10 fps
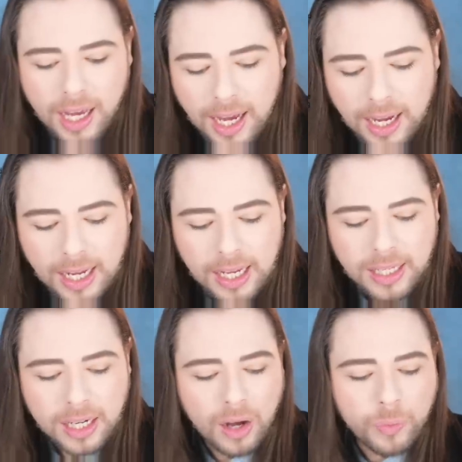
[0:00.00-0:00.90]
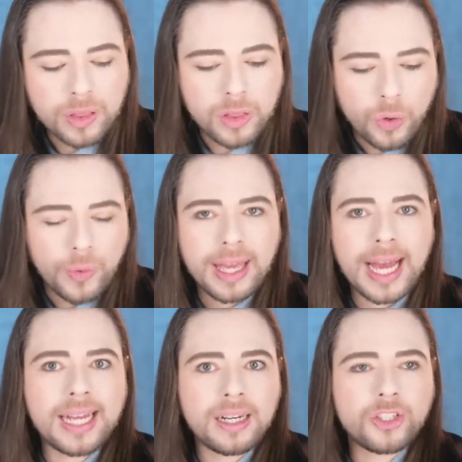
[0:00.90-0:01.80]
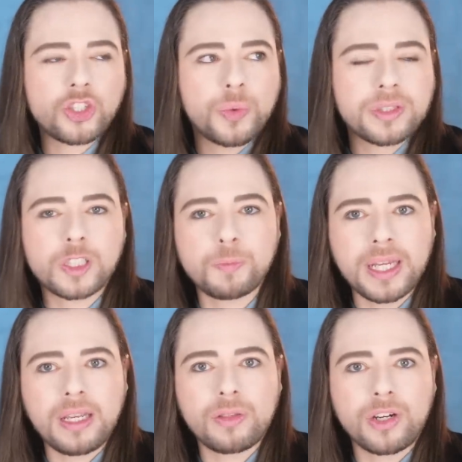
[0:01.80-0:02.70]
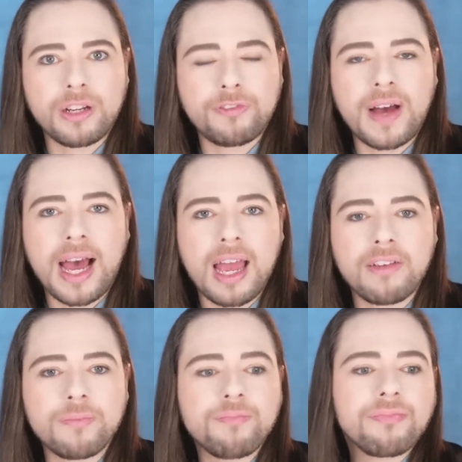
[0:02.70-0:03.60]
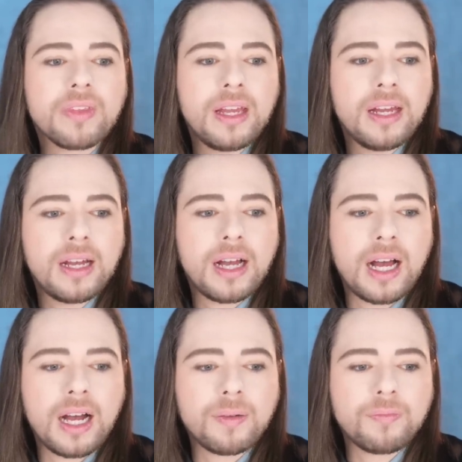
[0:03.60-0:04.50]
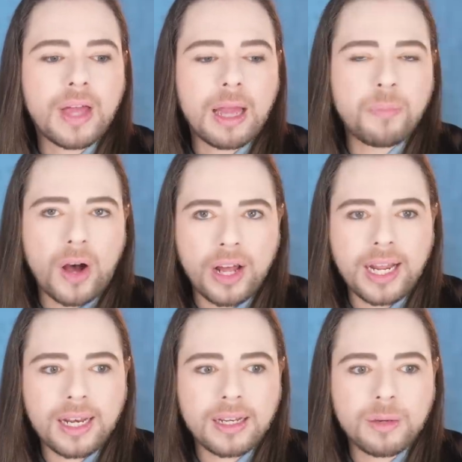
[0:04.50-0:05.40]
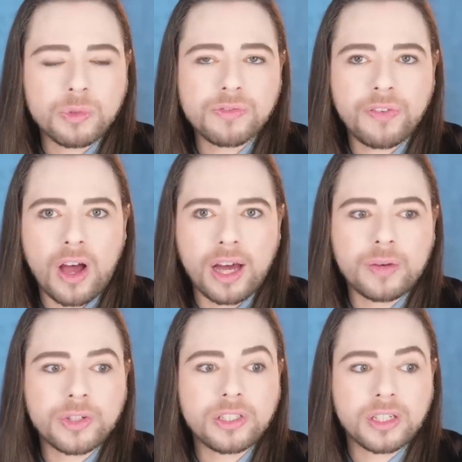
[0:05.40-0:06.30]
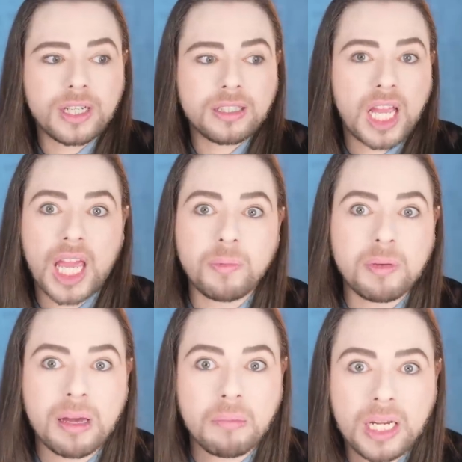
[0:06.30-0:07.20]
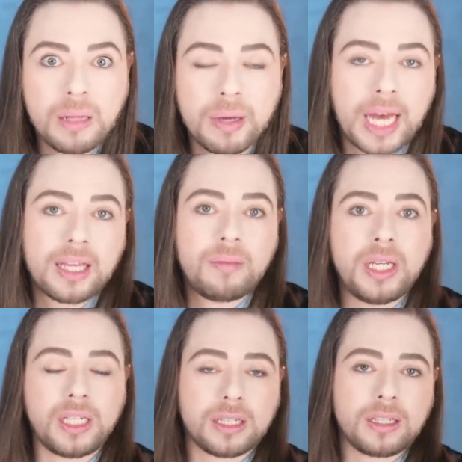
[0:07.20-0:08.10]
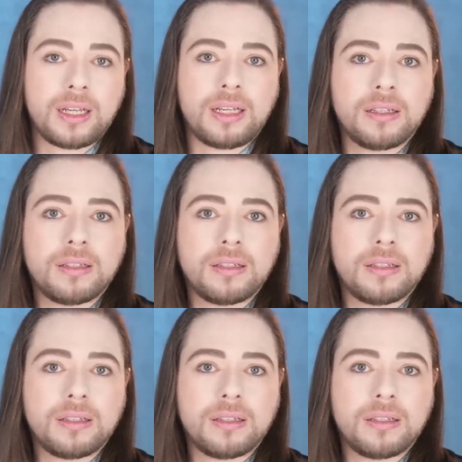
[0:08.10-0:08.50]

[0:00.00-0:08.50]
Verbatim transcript: to her, you know, with Louis, I had an issue with the Speedy 35. Um, I bought it. It was flawed. I returned it. They gave me my money back immediately.